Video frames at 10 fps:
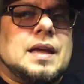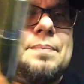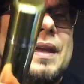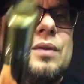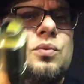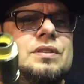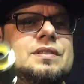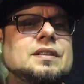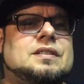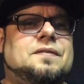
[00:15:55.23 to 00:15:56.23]
paid
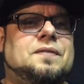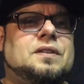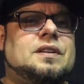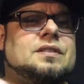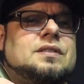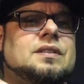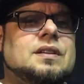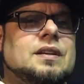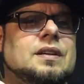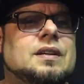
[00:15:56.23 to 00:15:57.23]
160 for this.
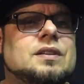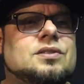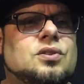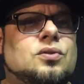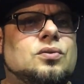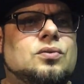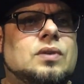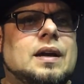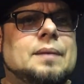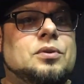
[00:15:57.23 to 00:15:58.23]
So
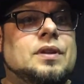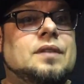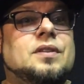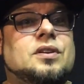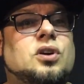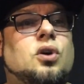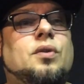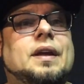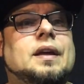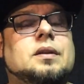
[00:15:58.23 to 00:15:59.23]
I believe they're
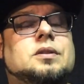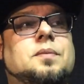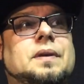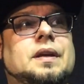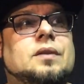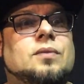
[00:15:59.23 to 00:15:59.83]
going to be